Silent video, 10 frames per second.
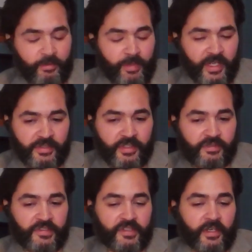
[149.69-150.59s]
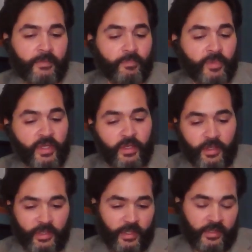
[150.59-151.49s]
Everybody has a different setup,
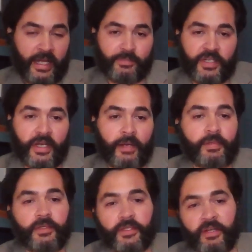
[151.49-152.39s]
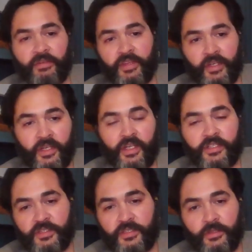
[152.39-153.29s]
laptop, everything
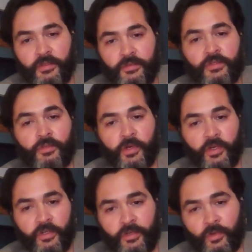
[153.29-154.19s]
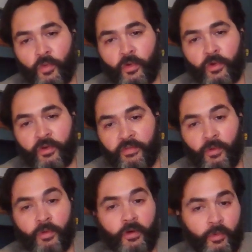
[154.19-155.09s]
connected to you to where your corner of the
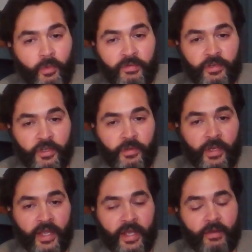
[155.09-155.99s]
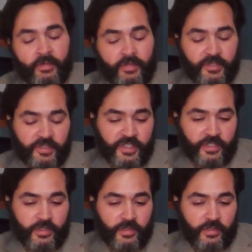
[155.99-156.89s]
OR, wherever you hang out.
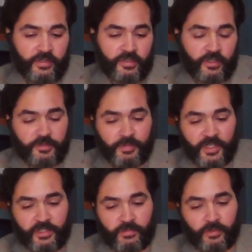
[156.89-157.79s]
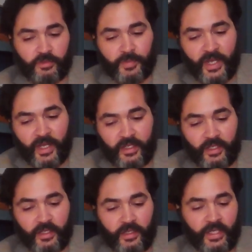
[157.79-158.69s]
Procedure starts, patient rolls back,
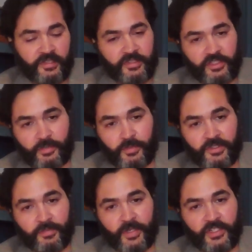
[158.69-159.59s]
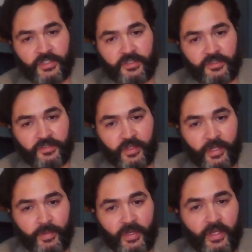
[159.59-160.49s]
anesthesia puts the patient to
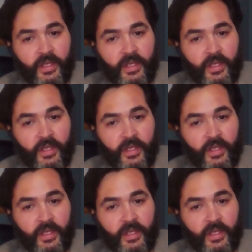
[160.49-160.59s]
sleep.